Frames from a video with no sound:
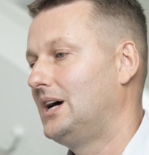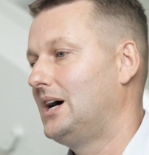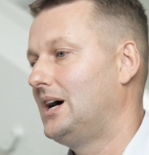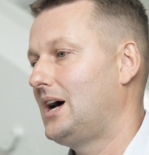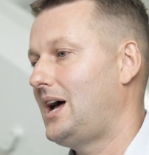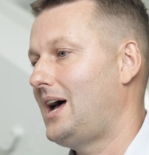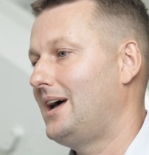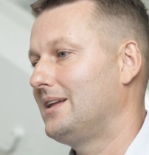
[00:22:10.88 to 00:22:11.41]

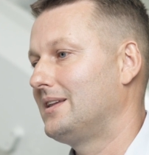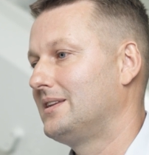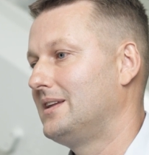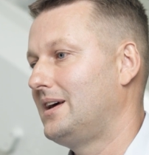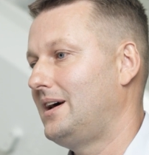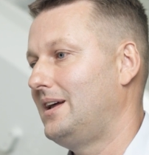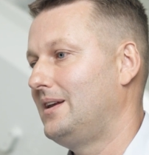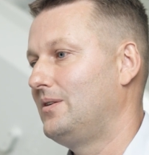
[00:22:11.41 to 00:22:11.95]
and
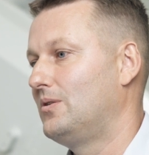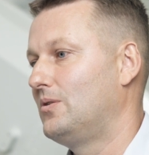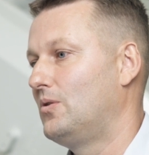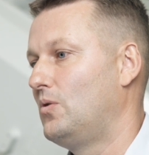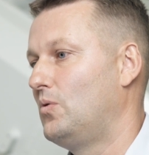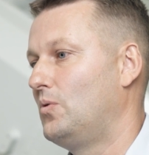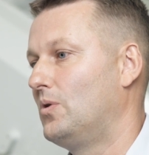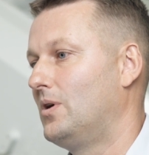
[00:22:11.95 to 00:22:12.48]
then
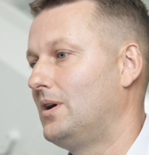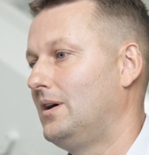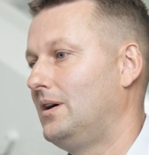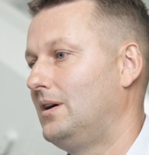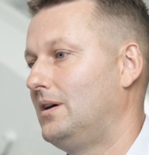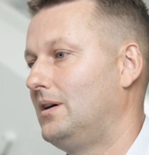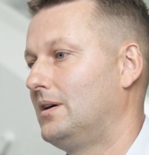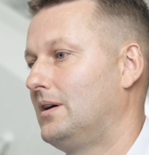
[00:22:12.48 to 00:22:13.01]

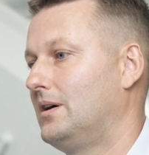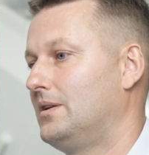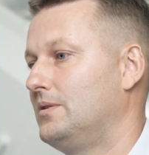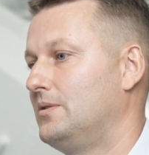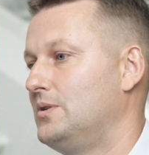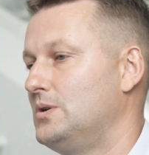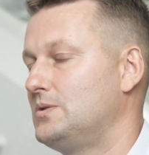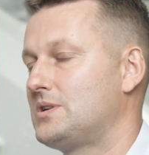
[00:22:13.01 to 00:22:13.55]
the
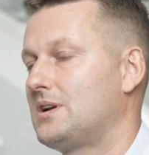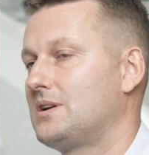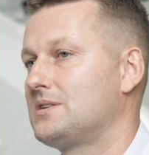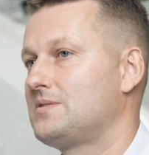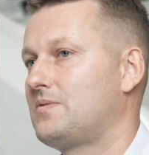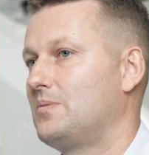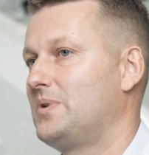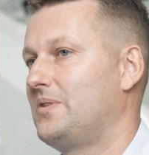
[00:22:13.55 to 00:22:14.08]

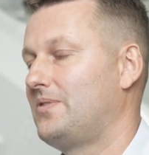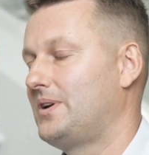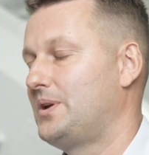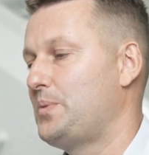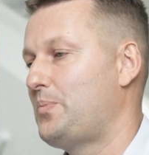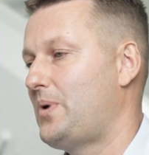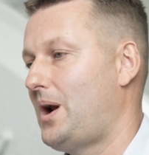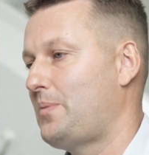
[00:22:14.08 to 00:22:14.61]
users from different
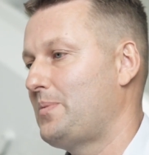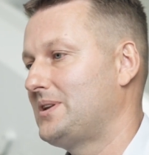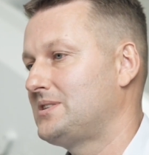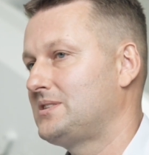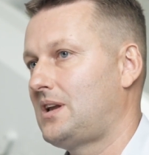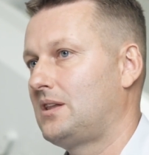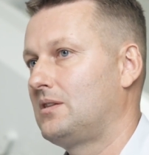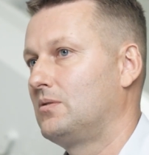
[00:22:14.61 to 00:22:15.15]
departments
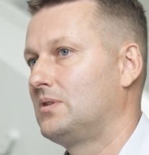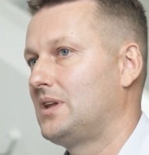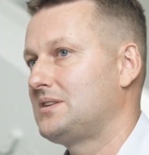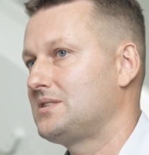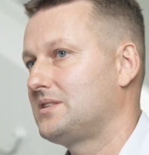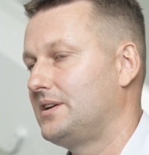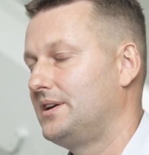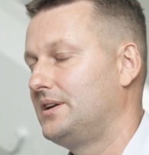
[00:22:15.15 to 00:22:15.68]
start to
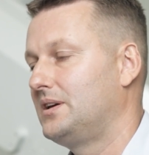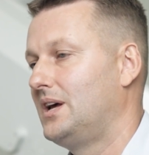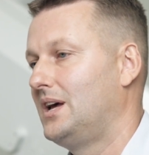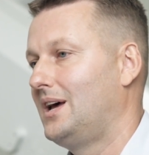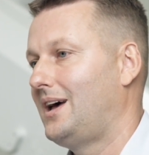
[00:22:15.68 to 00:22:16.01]
testing,